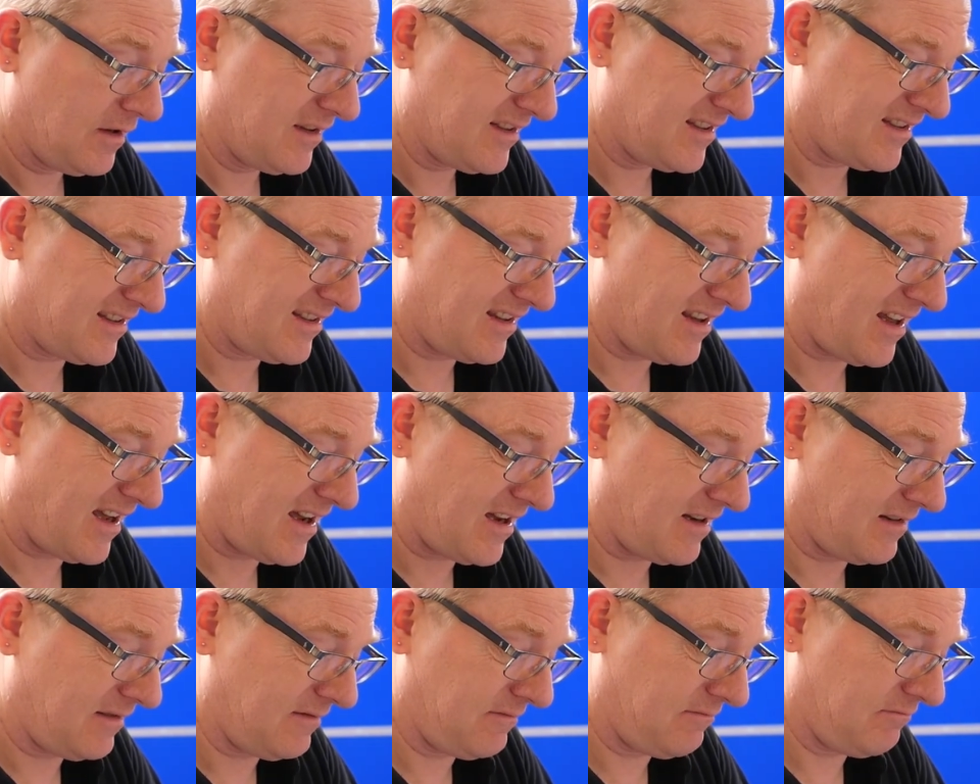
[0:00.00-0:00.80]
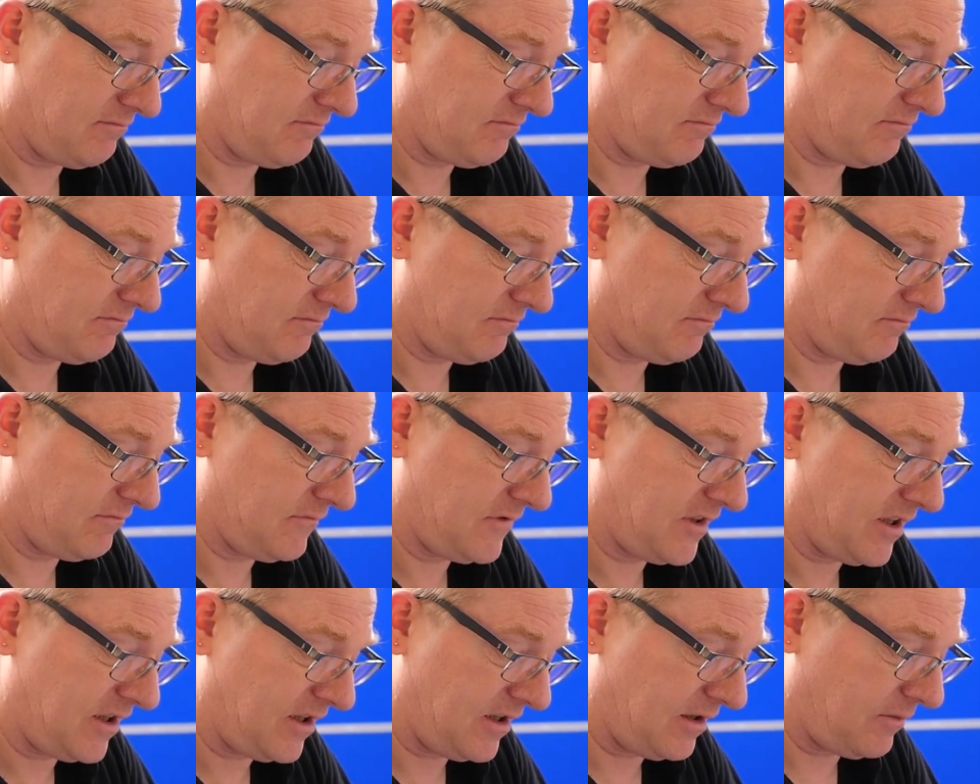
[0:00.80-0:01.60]
So that
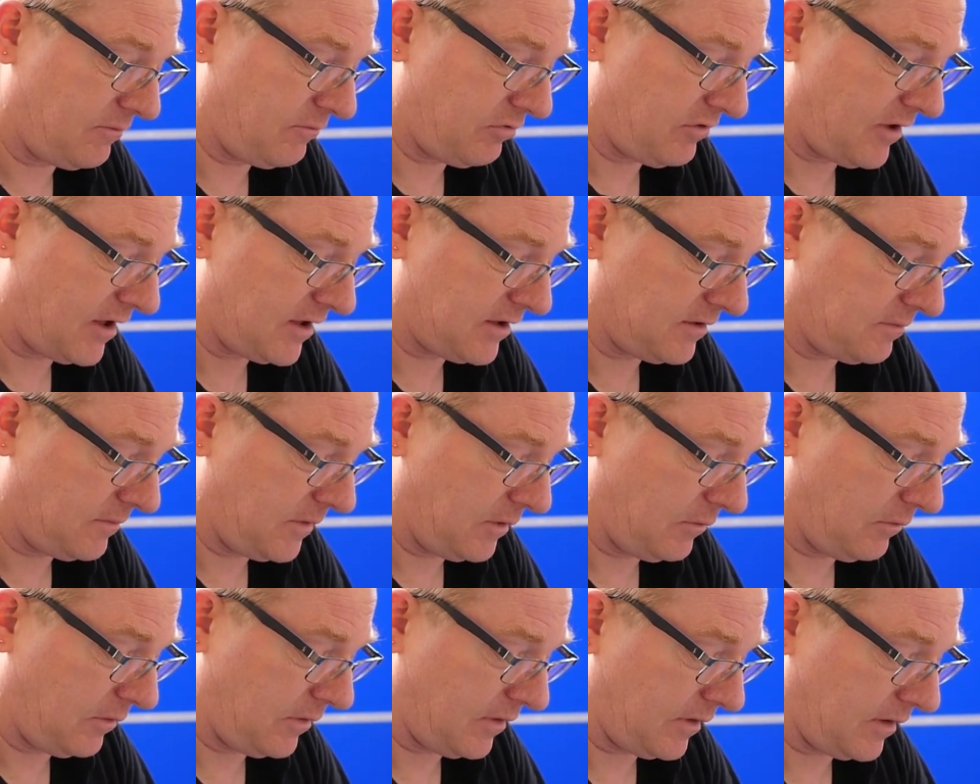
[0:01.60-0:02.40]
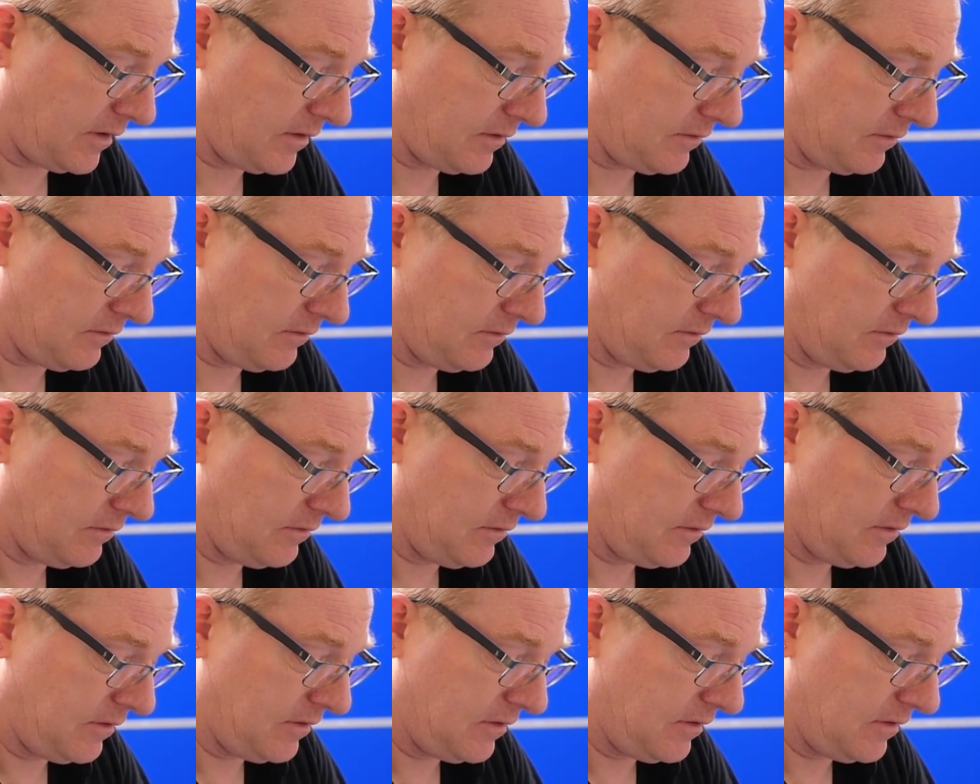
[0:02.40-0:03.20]
didn't impress me with that.
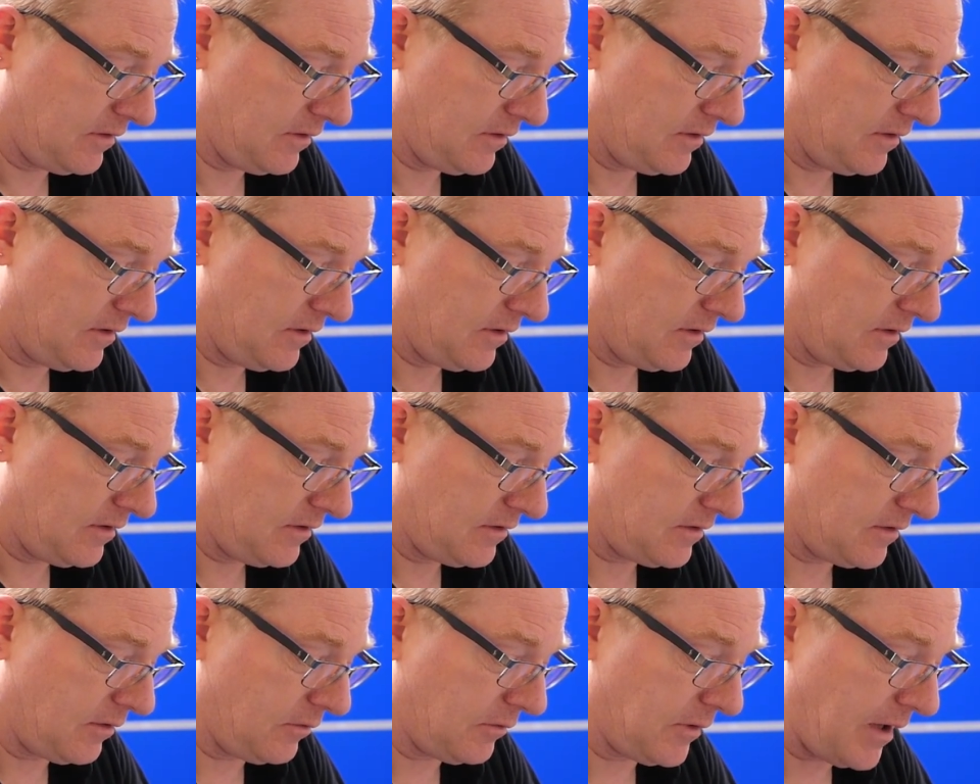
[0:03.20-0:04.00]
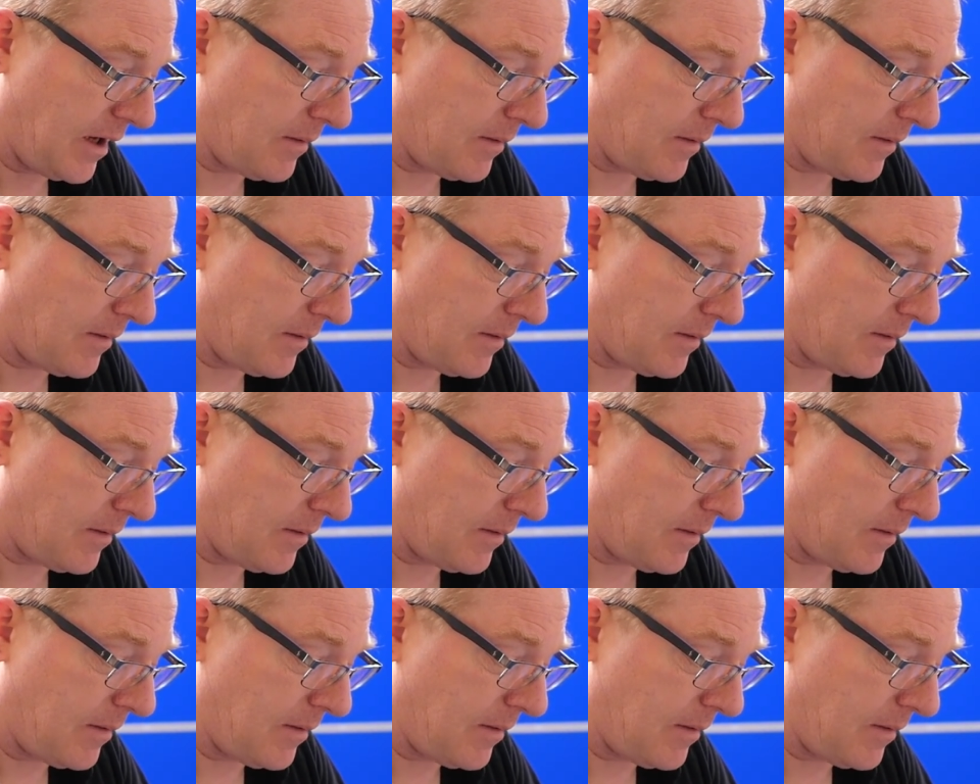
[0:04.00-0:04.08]
So on